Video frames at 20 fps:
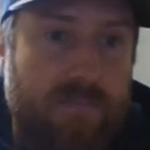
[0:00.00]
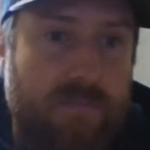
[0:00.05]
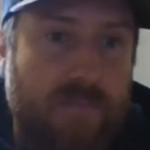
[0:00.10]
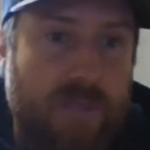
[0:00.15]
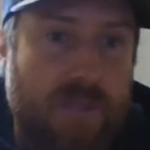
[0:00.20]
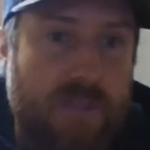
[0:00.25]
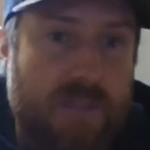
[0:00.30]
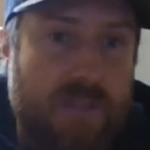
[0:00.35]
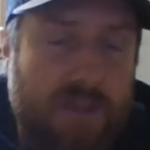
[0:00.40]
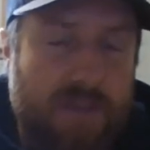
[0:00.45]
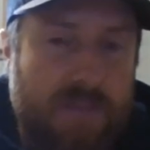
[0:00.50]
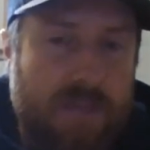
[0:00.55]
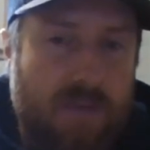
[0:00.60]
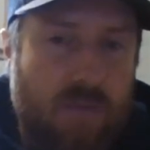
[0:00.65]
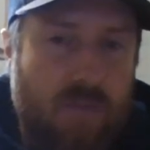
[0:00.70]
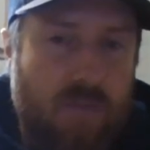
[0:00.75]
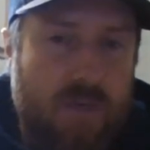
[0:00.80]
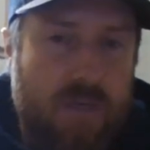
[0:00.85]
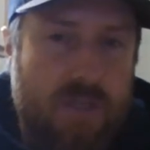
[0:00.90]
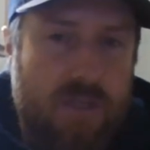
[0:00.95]
is something
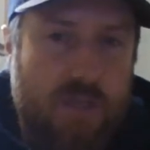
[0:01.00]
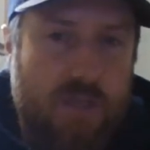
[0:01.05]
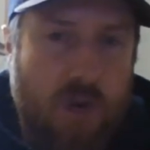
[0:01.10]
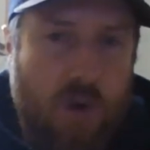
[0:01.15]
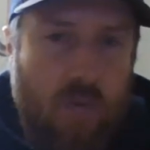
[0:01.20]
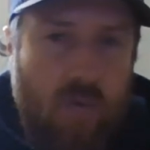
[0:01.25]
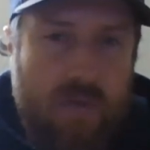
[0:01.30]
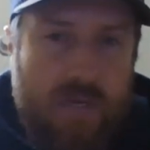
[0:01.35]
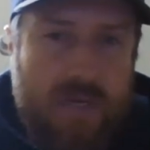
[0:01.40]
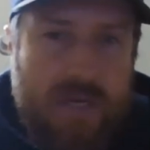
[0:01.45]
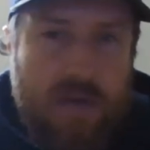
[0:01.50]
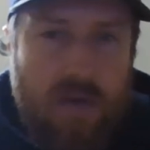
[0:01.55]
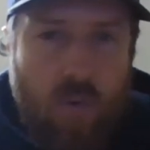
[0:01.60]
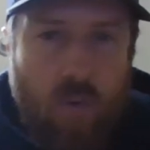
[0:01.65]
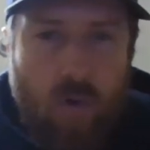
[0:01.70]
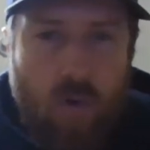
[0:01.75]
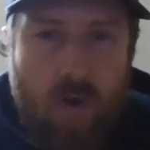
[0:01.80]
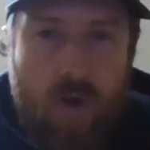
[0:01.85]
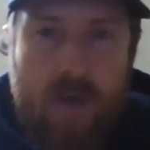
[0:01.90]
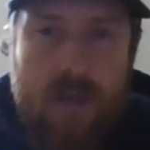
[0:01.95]
we don't need,
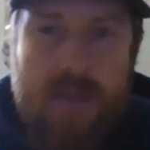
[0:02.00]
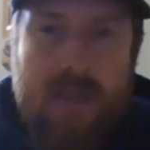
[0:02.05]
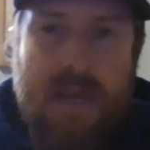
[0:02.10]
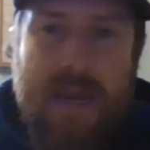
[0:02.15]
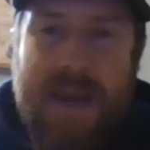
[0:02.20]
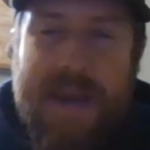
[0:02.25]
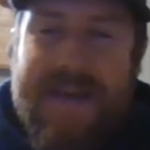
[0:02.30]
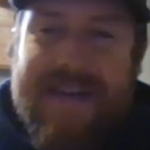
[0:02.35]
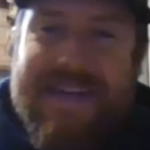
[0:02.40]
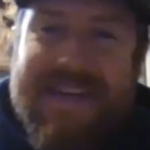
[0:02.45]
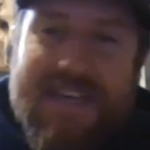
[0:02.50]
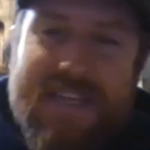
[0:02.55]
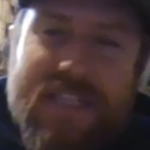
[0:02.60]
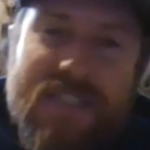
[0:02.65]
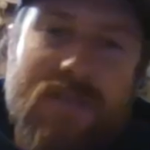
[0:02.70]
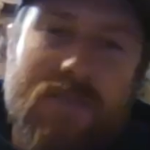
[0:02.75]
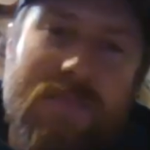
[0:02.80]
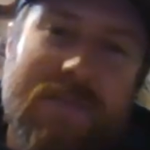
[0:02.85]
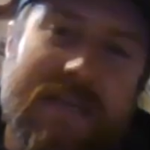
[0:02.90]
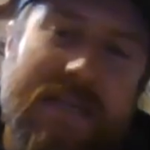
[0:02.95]
or it needs
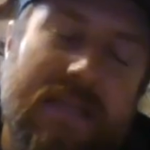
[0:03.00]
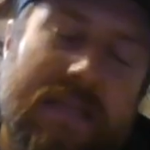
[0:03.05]
to be